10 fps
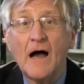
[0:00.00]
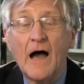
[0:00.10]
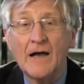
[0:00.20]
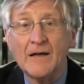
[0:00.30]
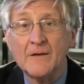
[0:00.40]

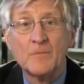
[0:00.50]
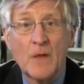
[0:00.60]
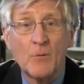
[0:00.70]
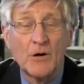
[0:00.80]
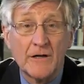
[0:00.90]
Hi,
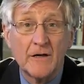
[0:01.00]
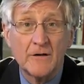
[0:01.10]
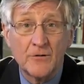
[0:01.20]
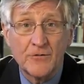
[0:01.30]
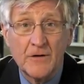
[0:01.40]
I'm Arnie
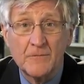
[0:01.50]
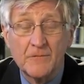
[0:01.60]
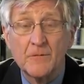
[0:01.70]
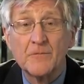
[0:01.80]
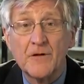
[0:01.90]
Gunderson
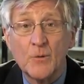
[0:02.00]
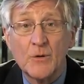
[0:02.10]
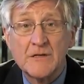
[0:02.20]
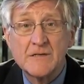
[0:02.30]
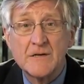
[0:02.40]
from
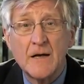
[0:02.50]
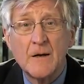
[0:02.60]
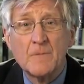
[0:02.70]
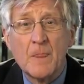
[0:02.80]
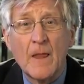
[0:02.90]
Fairwinds,
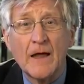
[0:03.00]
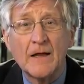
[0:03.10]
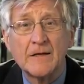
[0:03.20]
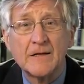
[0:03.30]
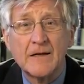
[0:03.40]

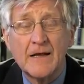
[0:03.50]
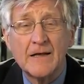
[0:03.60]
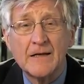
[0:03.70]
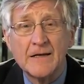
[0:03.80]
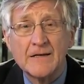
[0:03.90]
and
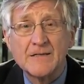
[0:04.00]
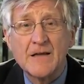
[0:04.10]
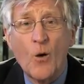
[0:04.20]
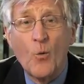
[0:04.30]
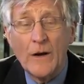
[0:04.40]
today
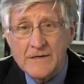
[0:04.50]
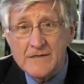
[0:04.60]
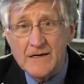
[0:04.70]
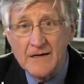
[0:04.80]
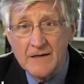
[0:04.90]
is
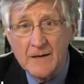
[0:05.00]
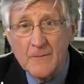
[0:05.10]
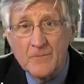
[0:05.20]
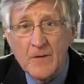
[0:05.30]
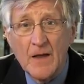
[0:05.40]
Wednesday,
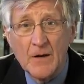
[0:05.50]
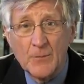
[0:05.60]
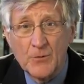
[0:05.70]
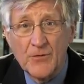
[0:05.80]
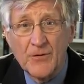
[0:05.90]

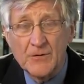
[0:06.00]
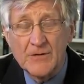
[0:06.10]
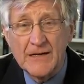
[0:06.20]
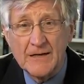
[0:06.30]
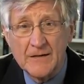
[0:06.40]
April
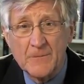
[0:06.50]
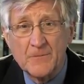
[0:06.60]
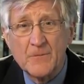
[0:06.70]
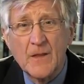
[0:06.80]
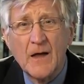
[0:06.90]
13th.
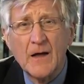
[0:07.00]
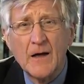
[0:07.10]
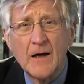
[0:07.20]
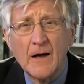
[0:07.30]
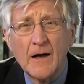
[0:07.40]

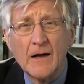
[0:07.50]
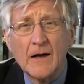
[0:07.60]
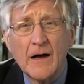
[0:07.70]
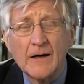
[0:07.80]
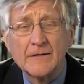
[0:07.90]

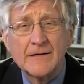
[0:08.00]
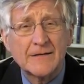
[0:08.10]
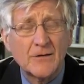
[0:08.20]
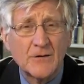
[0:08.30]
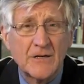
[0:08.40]
I'd
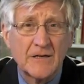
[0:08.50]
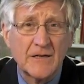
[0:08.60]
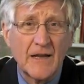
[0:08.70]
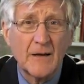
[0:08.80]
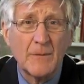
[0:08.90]
like to talk to you
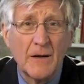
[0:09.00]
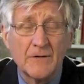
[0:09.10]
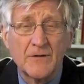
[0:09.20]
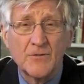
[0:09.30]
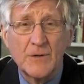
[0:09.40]
today
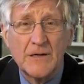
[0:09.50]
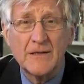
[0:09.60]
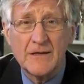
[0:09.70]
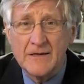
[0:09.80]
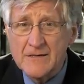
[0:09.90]
about three
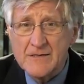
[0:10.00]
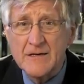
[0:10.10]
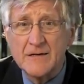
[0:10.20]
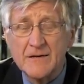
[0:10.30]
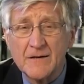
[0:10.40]
things
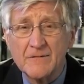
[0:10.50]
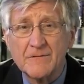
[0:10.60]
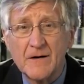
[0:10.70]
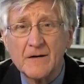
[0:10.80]
that have